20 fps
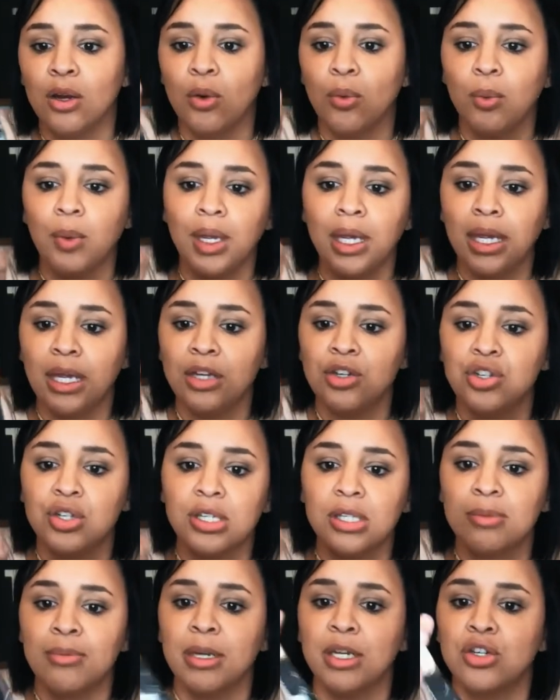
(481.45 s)
we can
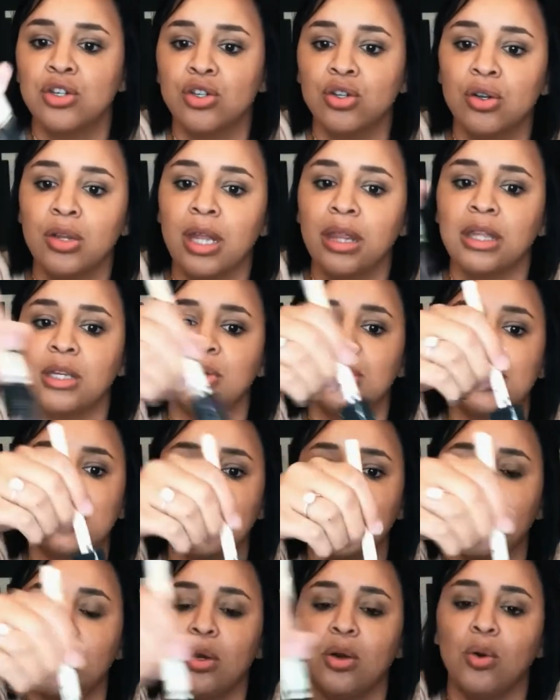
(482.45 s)
just make sure that those
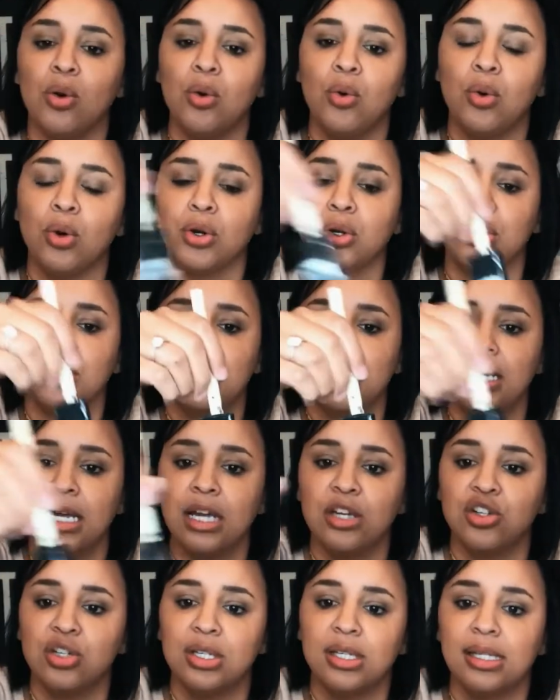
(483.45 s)
corners and
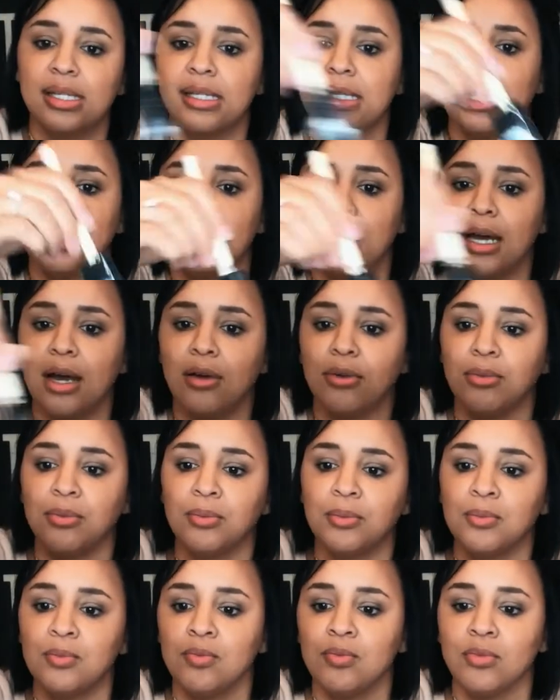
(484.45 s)
edges stay down.
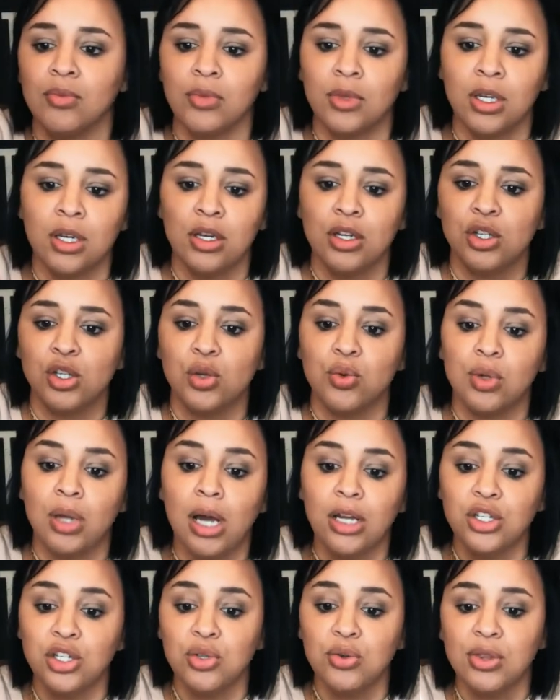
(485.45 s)
So
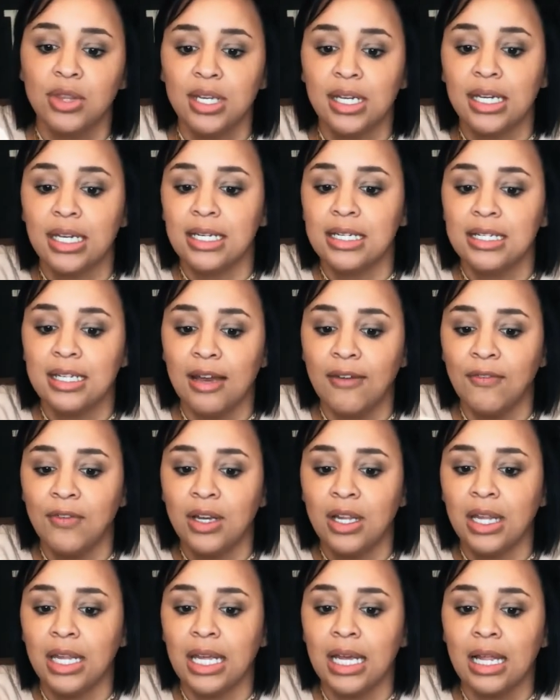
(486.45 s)
not too thick,
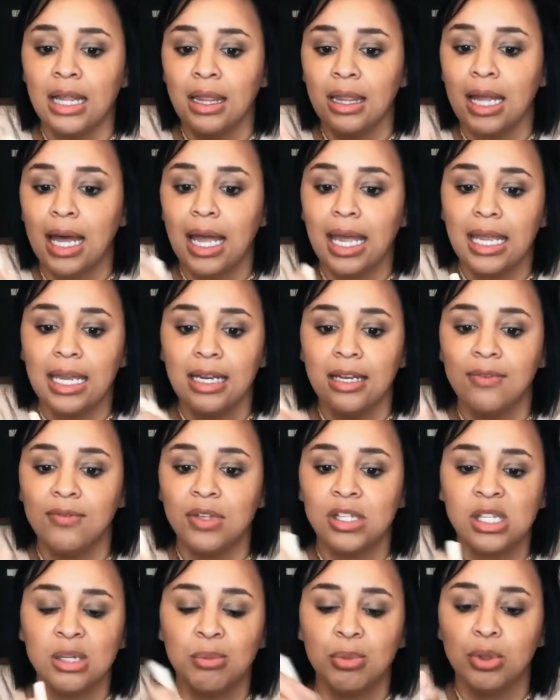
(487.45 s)
definitely a light
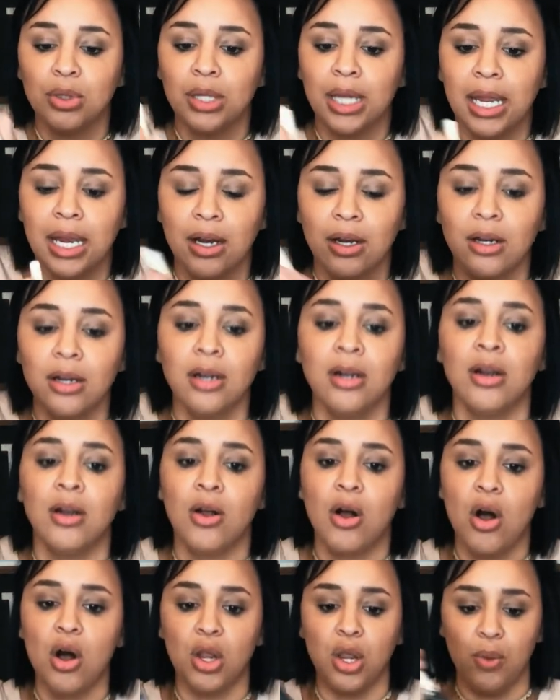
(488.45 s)
invisible layer
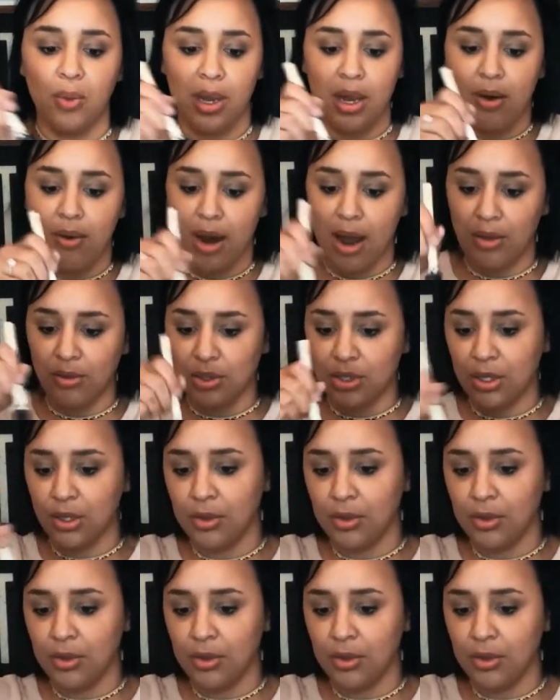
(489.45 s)
all the way around.